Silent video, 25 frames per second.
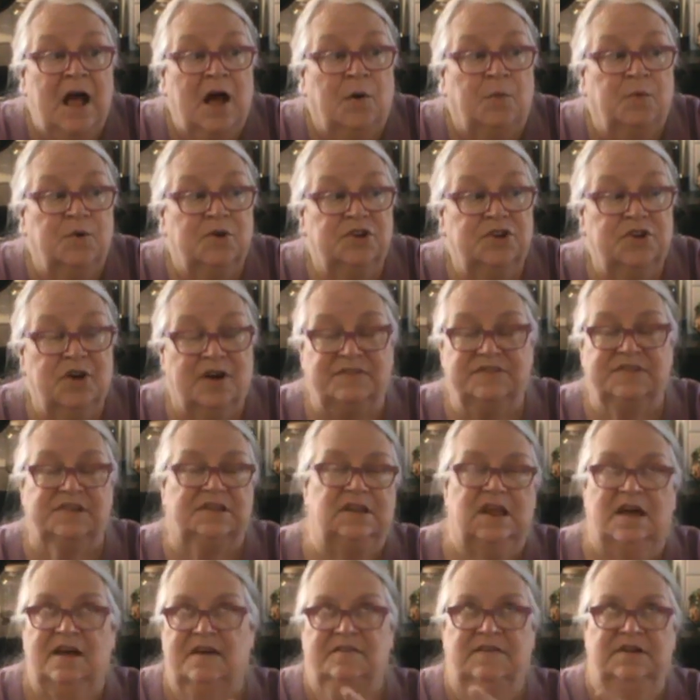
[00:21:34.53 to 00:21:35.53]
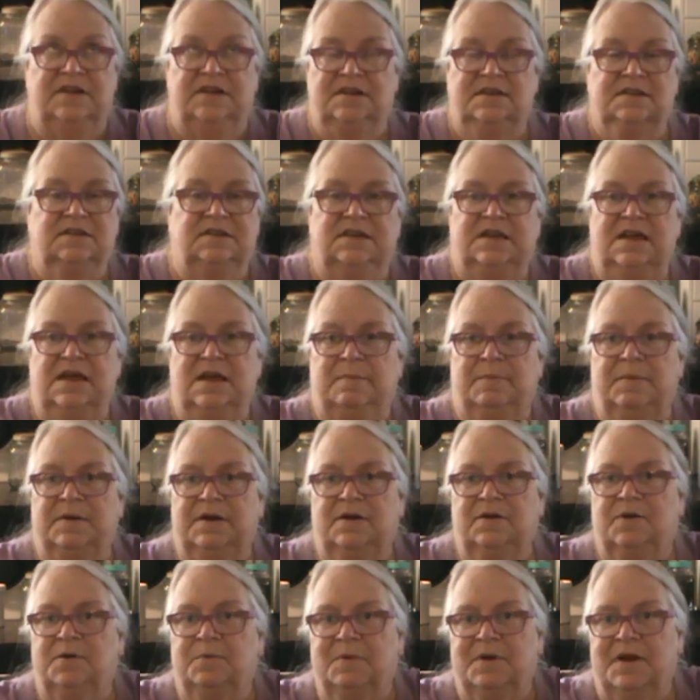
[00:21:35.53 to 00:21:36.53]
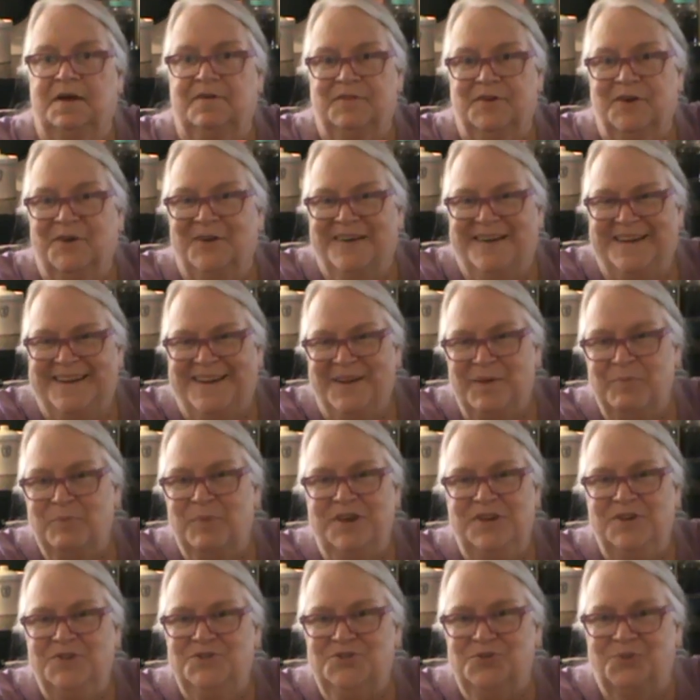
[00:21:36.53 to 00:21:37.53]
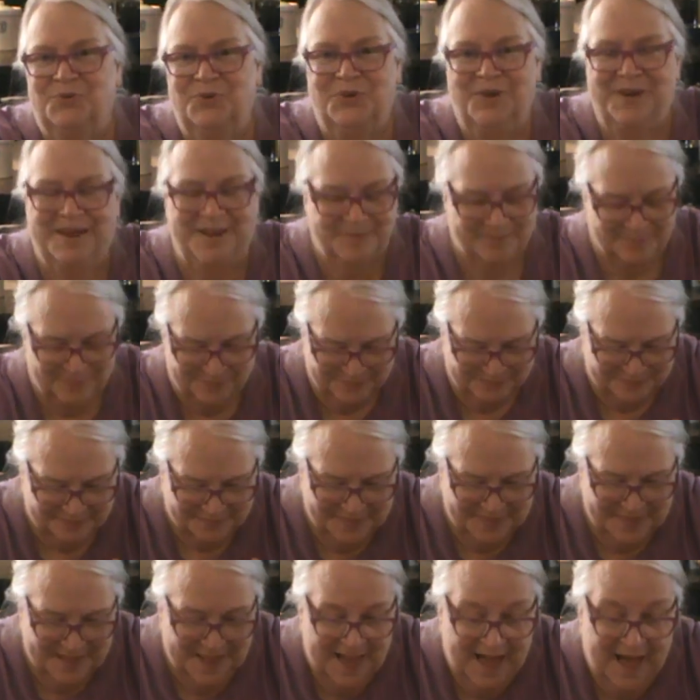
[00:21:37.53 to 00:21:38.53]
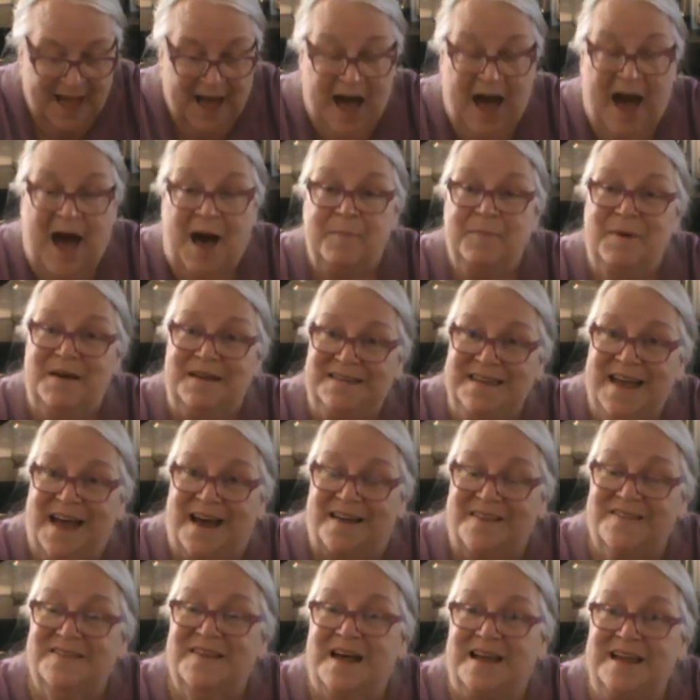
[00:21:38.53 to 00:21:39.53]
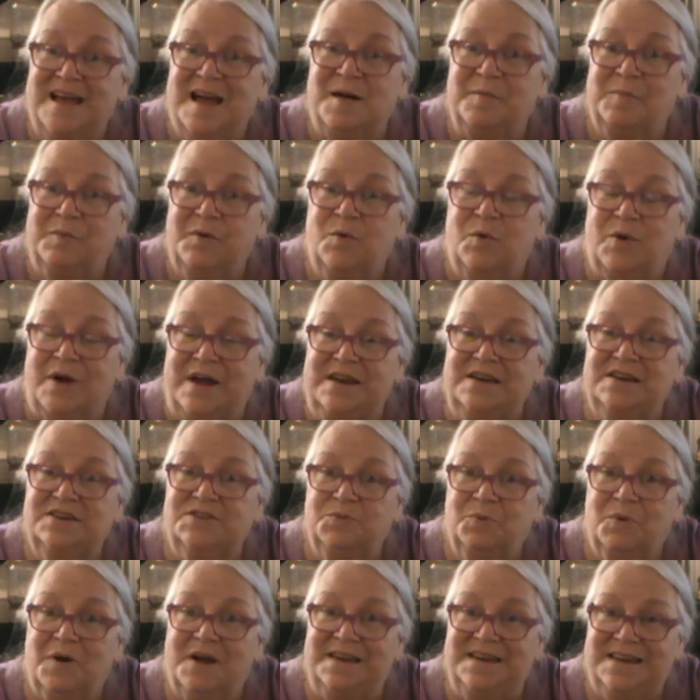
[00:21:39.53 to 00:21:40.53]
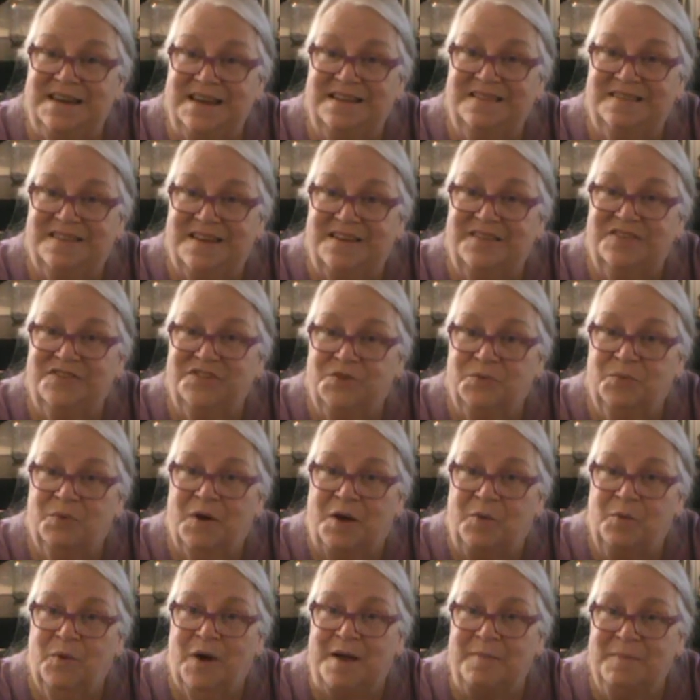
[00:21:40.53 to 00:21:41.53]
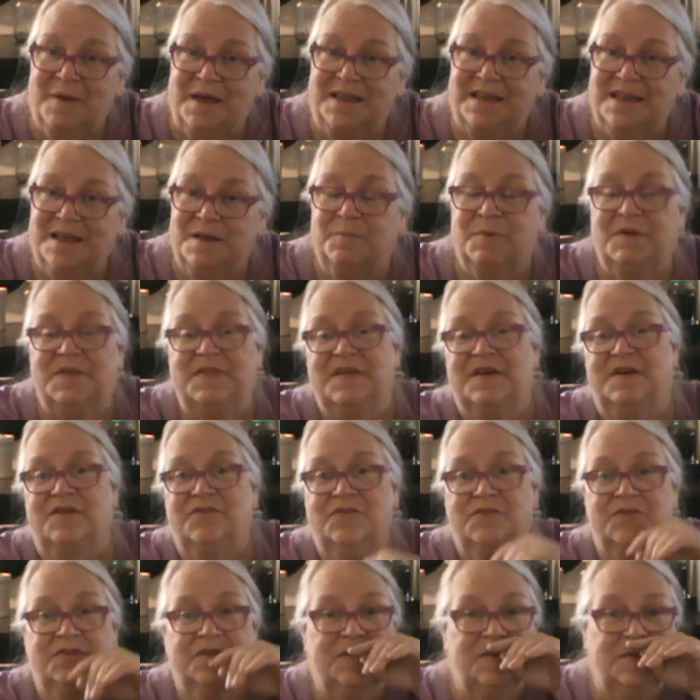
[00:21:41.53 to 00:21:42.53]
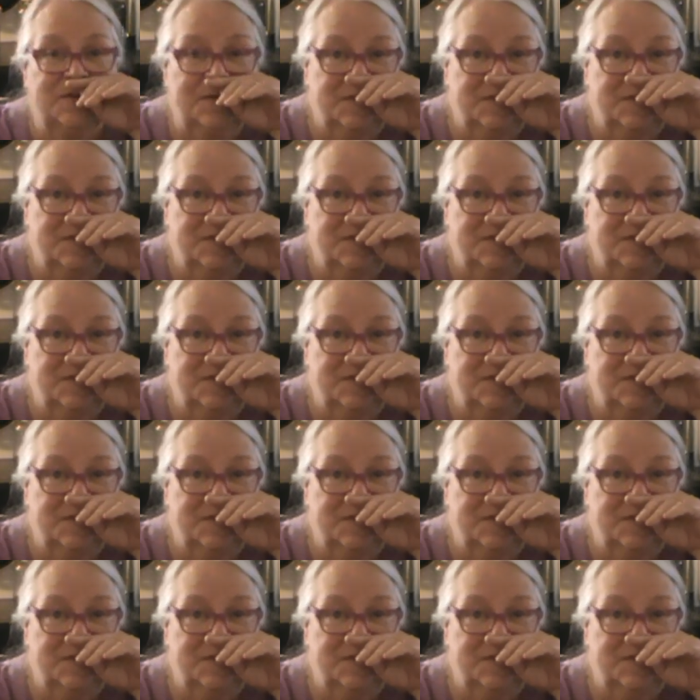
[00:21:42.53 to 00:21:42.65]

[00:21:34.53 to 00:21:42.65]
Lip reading: where you have to love it to keep it or whatever, bring you joy. But yes, I am going, do I need this? Why am I keeping this? Is